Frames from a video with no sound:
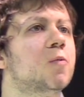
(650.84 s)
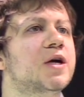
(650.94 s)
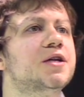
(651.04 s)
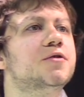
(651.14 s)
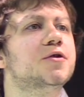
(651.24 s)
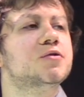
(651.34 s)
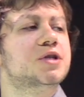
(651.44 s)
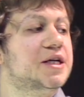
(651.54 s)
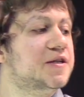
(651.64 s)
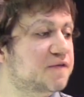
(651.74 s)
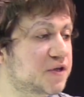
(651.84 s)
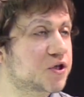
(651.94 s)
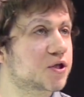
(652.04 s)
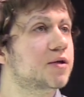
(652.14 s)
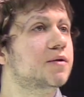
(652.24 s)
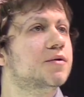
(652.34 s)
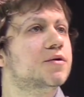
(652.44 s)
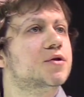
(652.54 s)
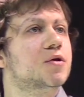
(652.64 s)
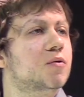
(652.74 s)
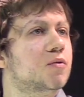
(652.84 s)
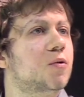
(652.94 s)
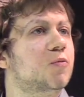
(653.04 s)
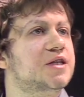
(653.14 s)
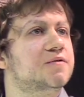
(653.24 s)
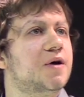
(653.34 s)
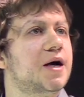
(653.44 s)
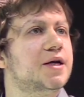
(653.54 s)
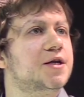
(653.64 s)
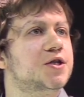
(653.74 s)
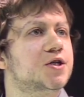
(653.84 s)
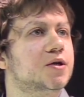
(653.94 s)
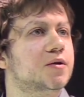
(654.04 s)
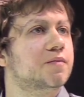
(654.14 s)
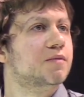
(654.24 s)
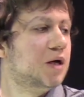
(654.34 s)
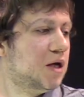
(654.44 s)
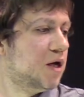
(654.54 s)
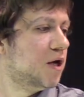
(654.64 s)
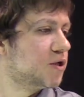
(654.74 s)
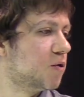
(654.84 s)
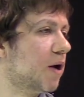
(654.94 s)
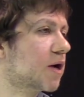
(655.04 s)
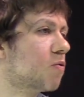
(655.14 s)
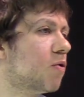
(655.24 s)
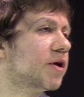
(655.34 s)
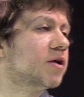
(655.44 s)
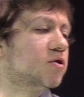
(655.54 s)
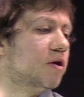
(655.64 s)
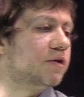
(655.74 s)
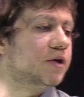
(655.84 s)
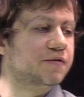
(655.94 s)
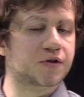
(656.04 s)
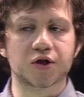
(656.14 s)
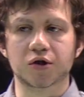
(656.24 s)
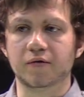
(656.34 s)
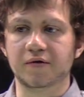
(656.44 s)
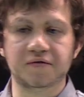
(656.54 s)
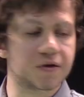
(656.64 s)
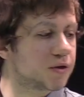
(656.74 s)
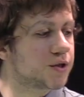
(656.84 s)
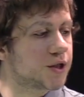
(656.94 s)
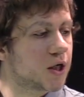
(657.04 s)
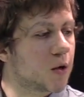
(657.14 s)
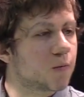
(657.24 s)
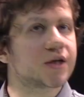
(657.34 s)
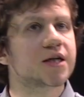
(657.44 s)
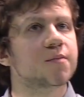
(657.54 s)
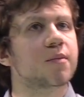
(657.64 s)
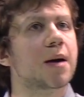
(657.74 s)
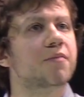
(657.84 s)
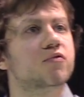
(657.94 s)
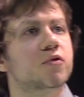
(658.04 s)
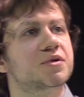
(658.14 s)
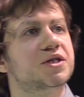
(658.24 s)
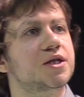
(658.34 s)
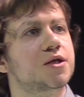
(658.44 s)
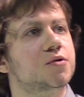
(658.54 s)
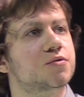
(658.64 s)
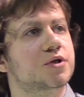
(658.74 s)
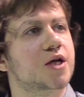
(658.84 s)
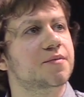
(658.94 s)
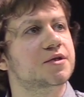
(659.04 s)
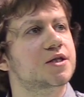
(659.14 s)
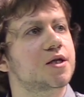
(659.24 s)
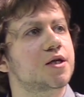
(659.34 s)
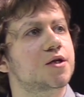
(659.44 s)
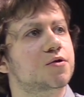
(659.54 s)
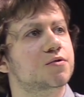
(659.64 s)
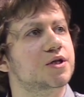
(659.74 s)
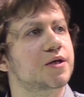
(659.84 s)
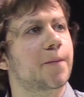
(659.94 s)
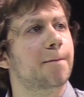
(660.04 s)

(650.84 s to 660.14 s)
we introduce a definition, so we define addition. So according to our definition of a field, we need a map from C to times C into C.